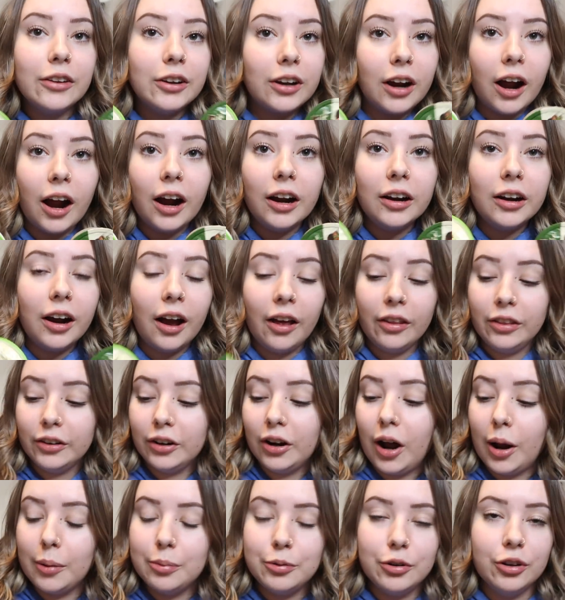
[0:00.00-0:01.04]
there are other
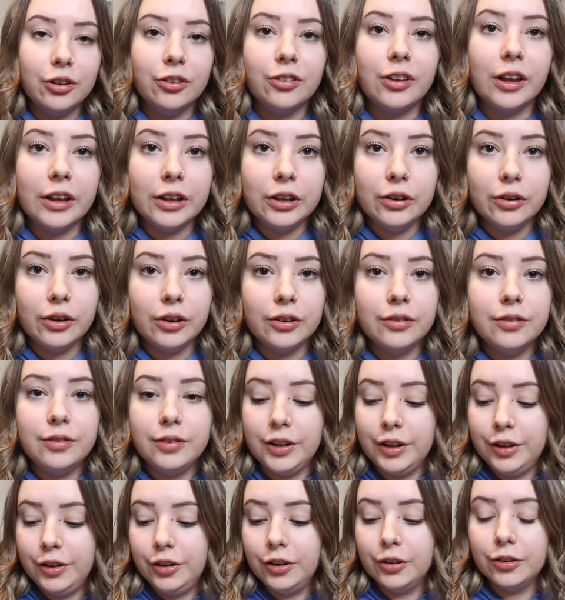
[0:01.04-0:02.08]
options that you can
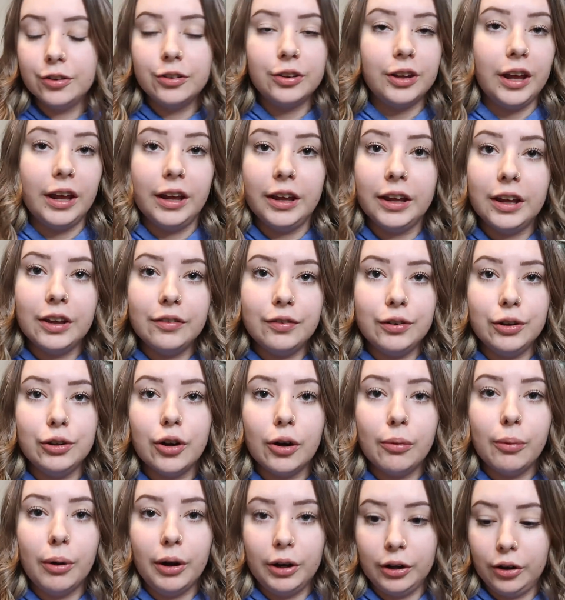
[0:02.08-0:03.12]
feed your skink if you
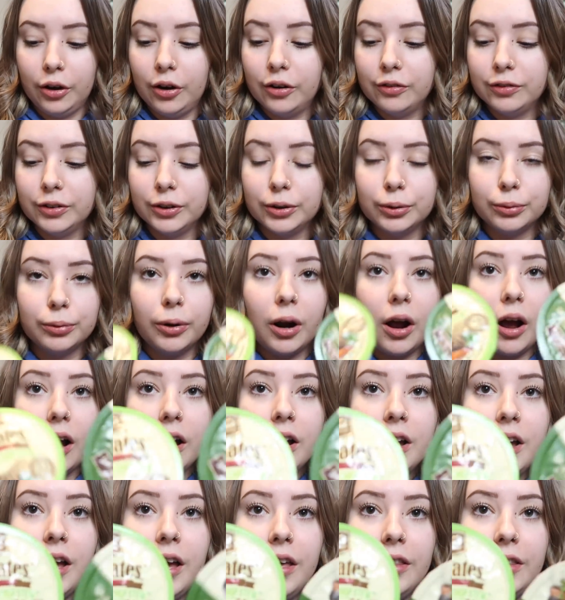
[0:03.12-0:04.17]
don't want to go for
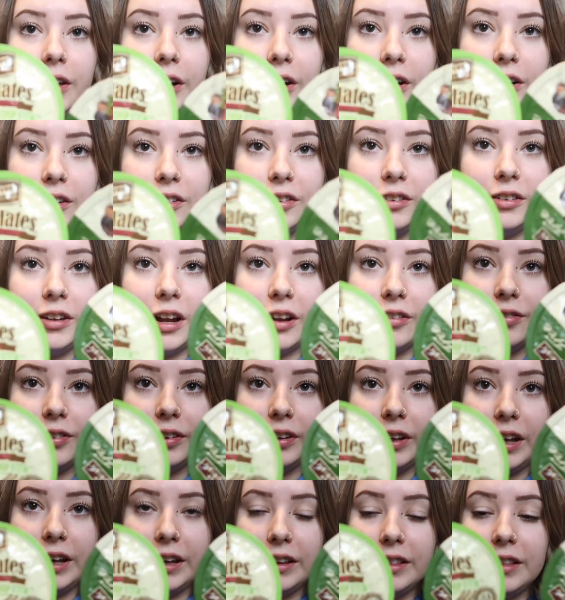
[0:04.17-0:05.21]
raw. There is stuff
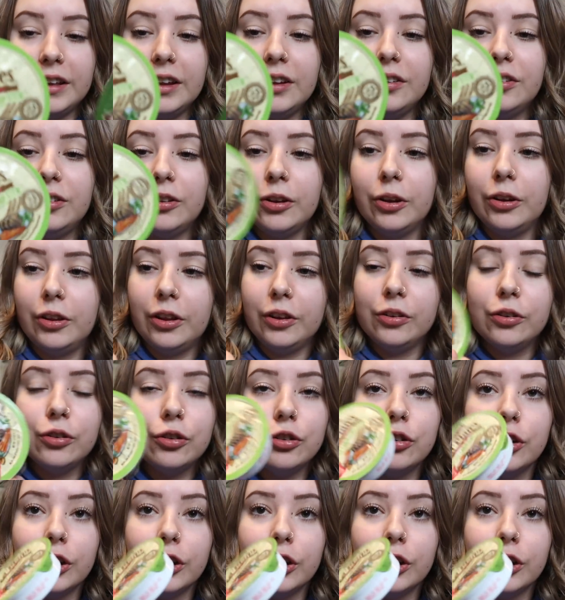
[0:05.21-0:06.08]
like this. So this is